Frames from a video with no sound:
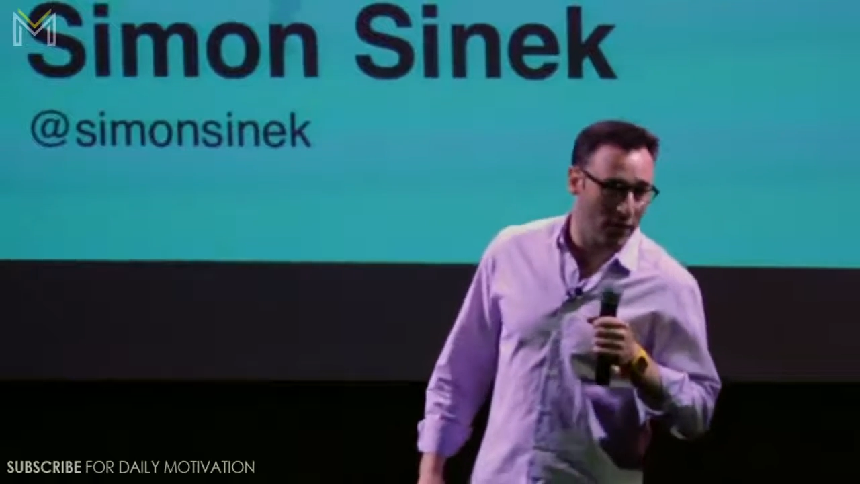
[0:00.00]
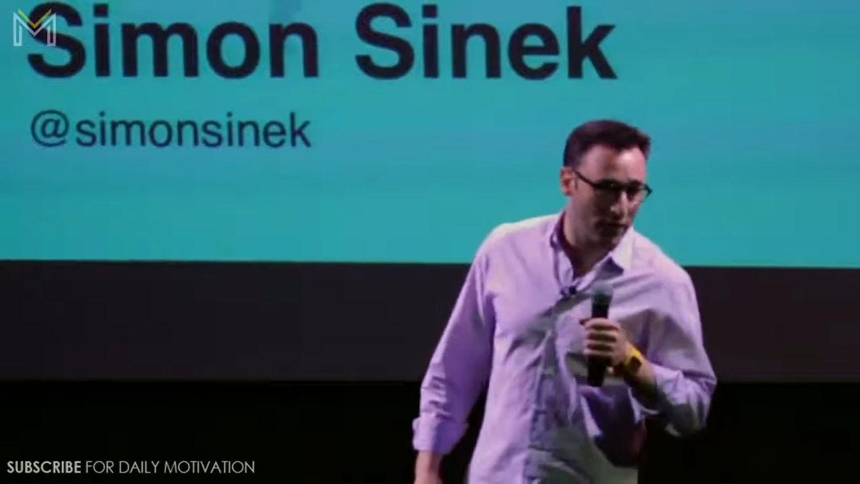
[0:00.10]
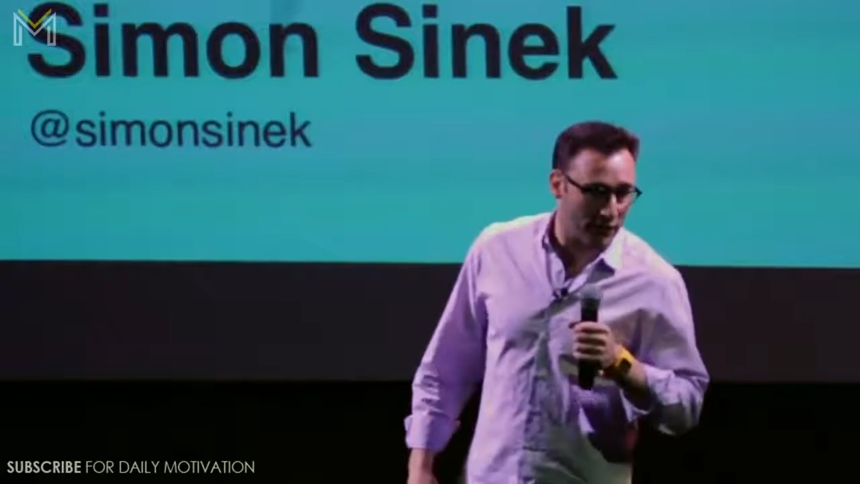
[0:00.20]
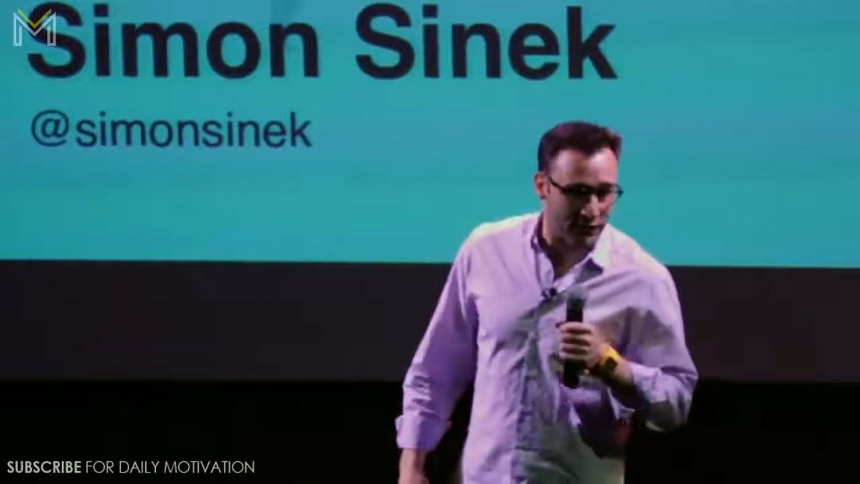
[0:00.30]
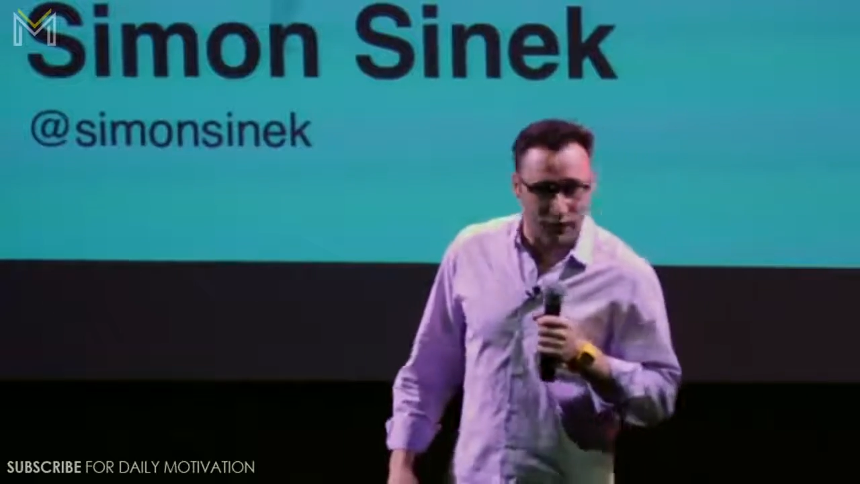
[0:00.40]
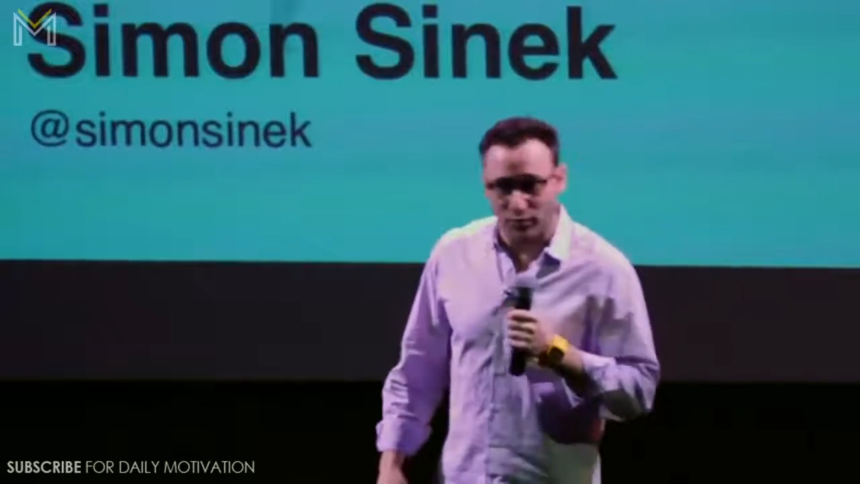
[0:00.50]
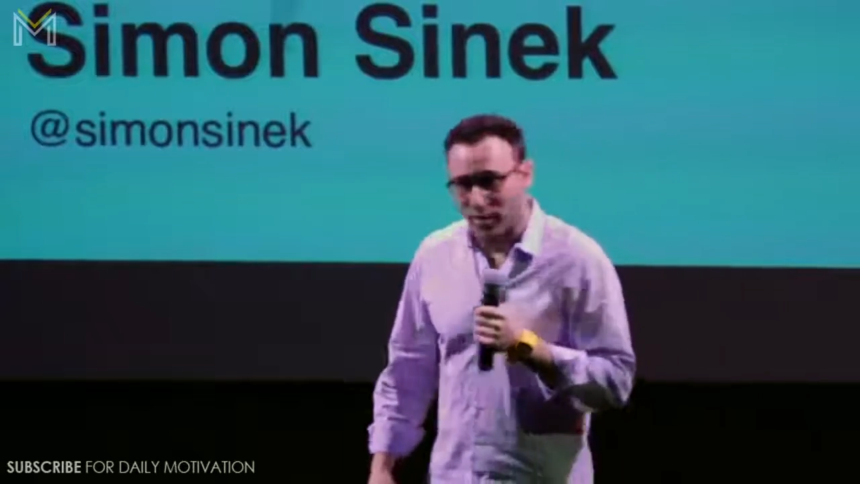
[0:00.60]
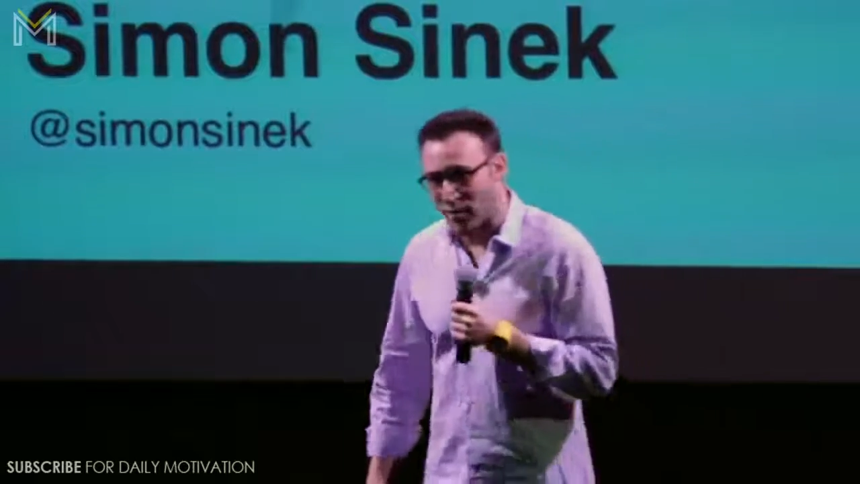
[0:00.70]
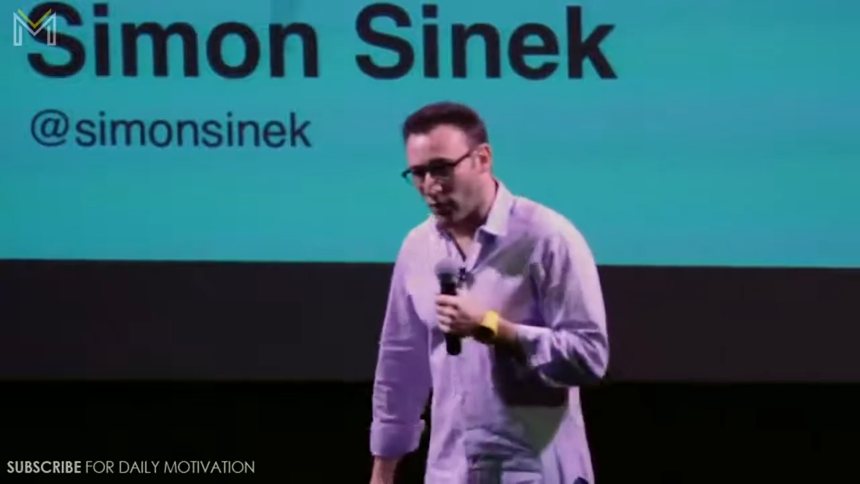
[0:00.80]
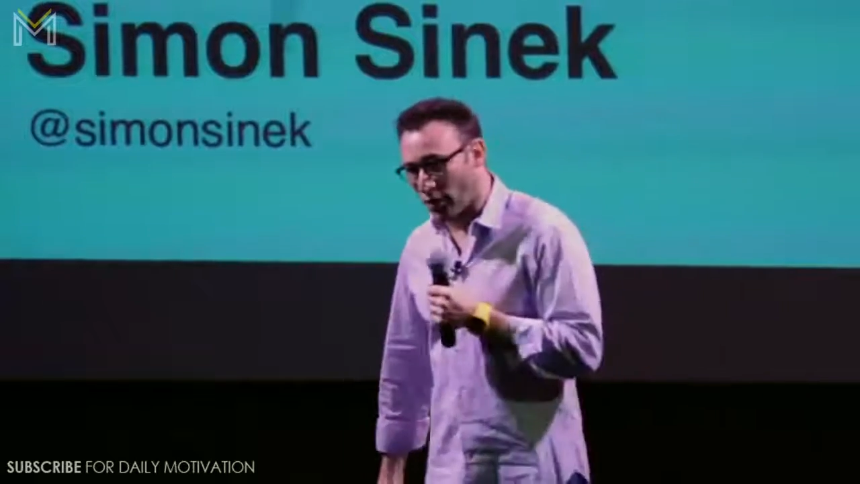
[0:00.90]
fulfilled by
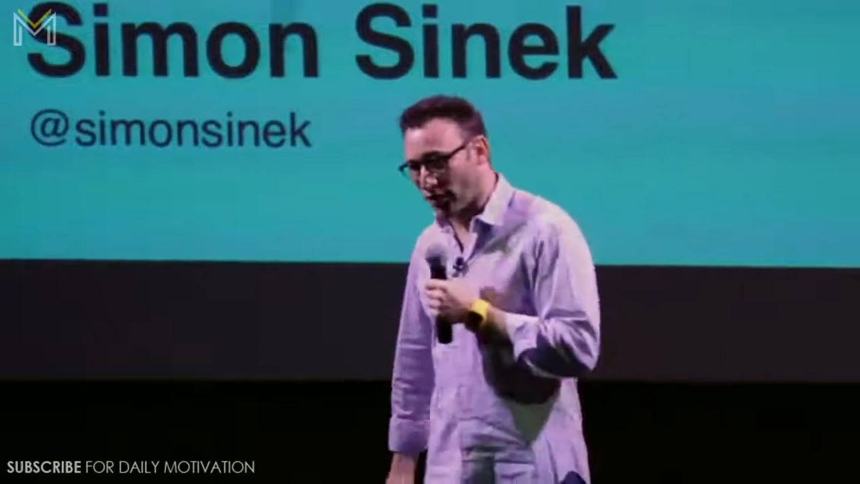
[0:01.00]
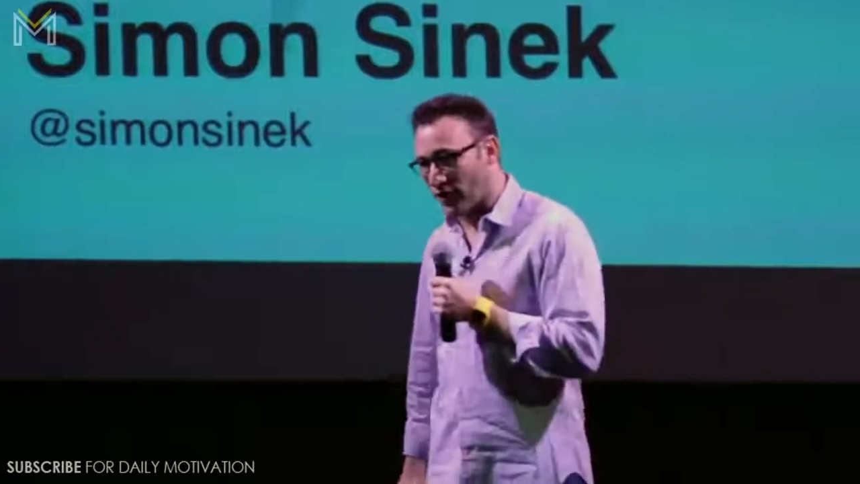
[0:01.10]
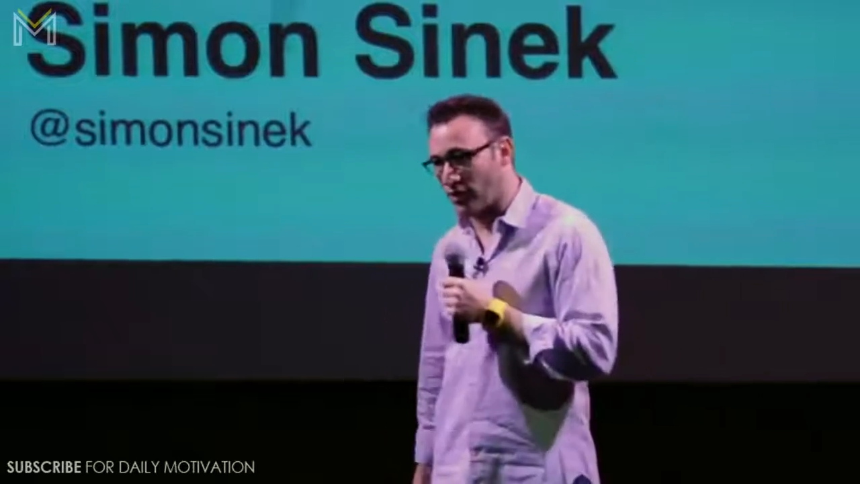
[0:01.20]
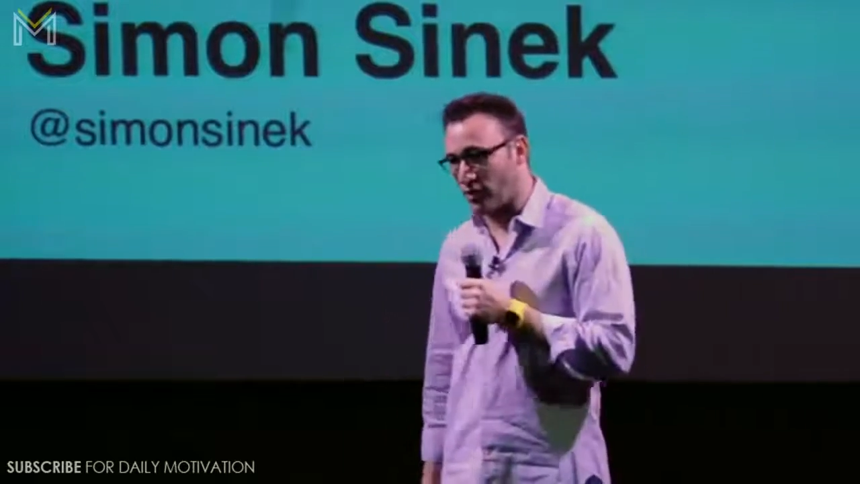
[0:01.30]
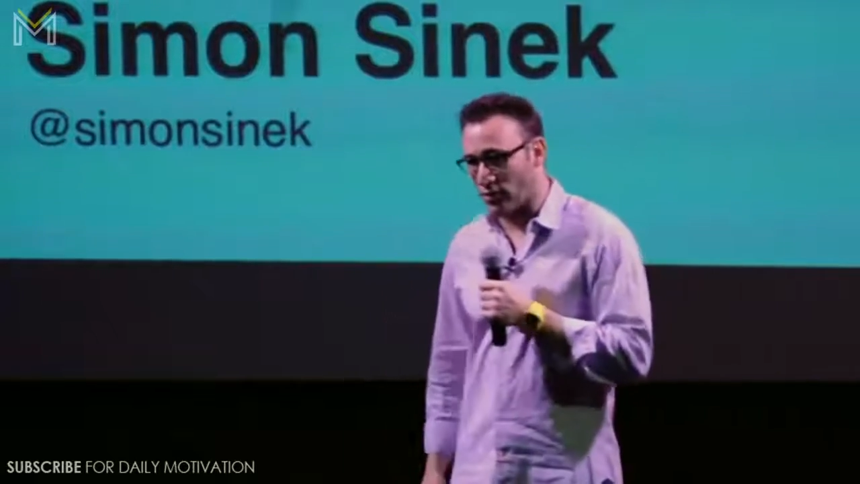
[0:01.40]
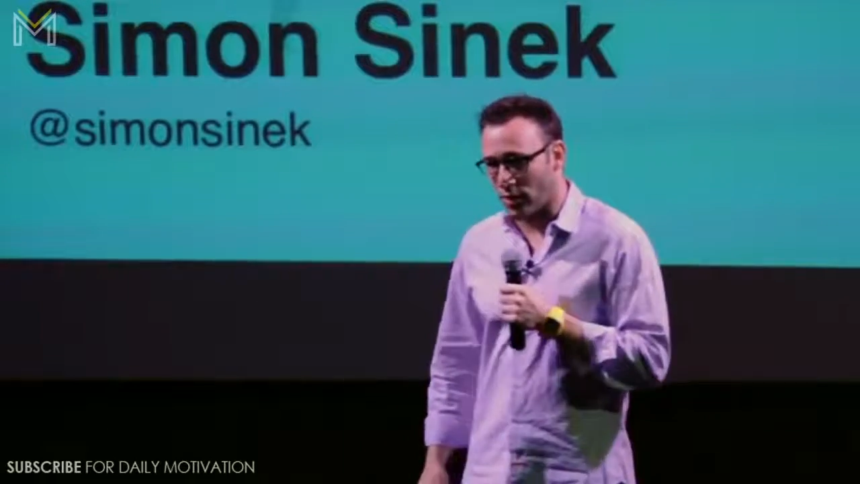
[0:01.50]
the work that they do,